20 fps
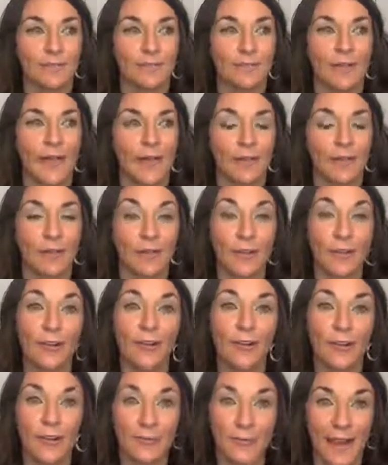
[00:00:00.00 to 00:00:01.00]
how
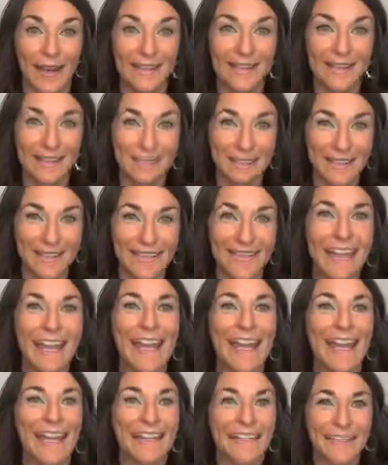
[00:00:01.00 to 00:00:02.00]
clear your mind can be
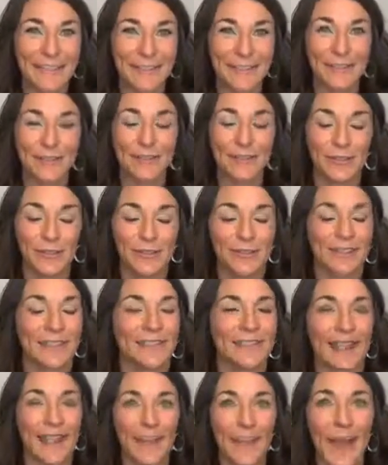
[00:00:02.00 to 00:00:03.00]
until you do
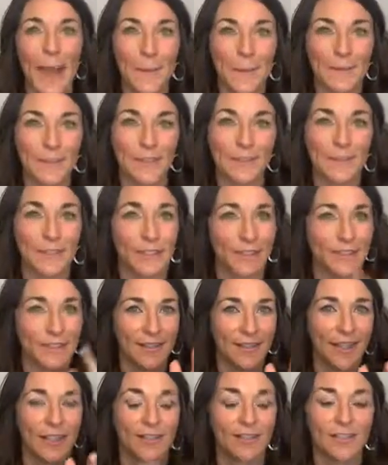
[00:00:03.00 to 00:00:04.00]
this. I absolutely agree.
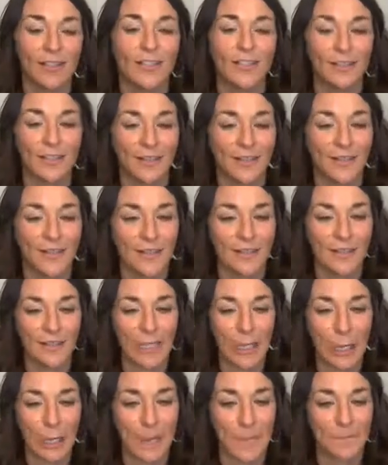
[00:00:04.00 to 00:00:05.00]
That's really good advice,
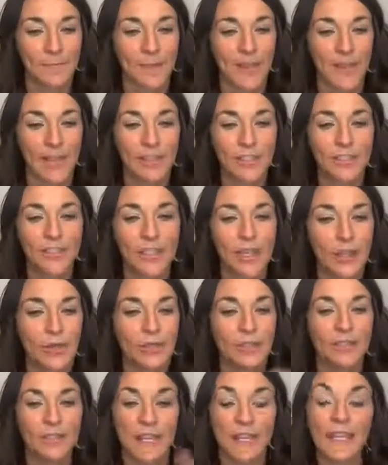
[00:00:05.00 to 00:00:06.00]
Carrie.
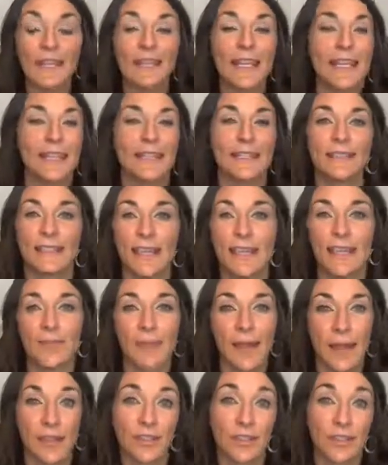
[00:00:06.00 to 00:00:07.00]
So second thing is setting
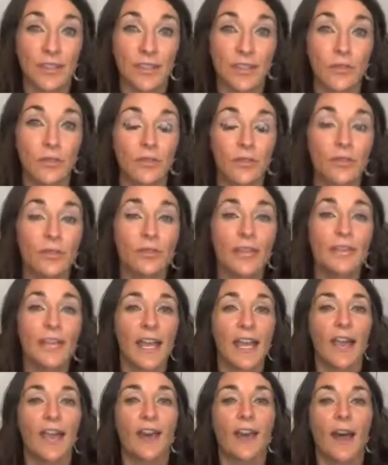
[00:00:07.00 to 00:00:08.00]
boundaries and rules.
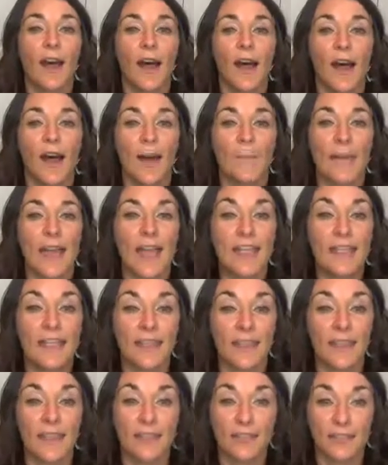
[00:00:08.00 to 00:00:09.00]

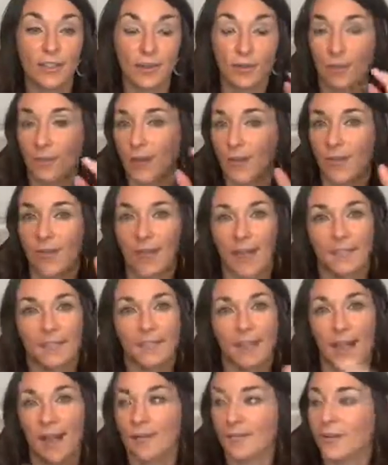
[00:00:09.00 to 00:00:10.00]
And so whether that's,
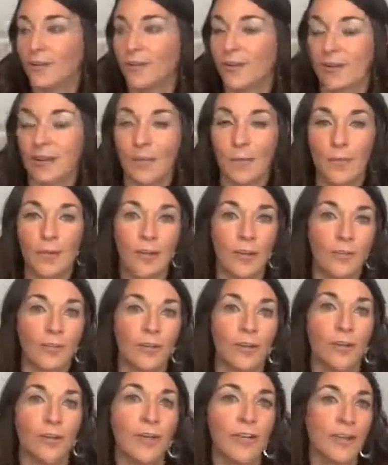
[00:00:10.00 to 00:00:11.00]
if you're going to unplug
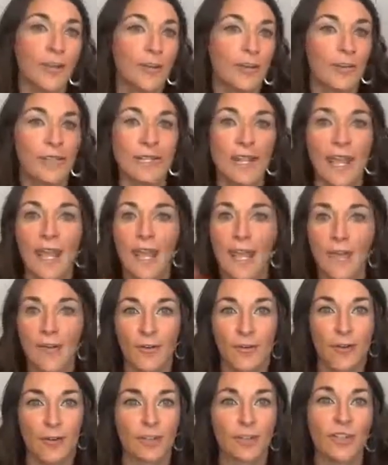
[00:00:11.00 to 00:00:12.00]
for a week or a day,
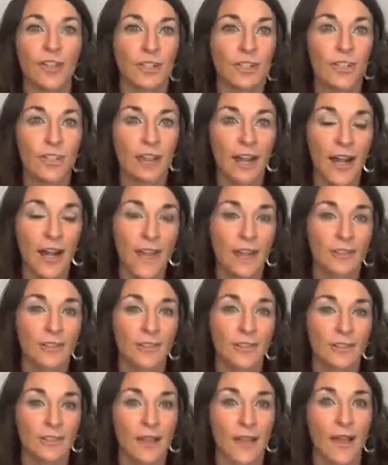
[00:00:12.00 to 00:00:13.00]
or just try to
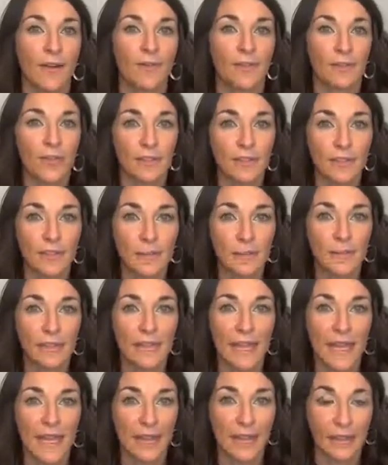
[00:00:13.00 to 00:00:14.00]
start to have some
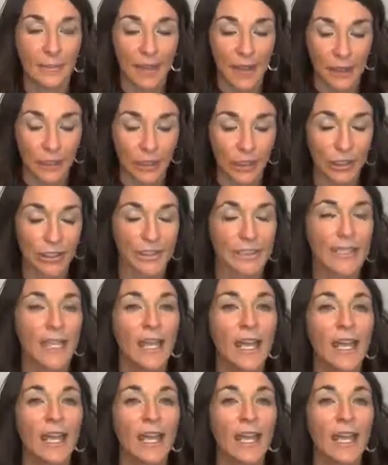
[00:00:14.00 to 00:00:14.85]
daily boundaries,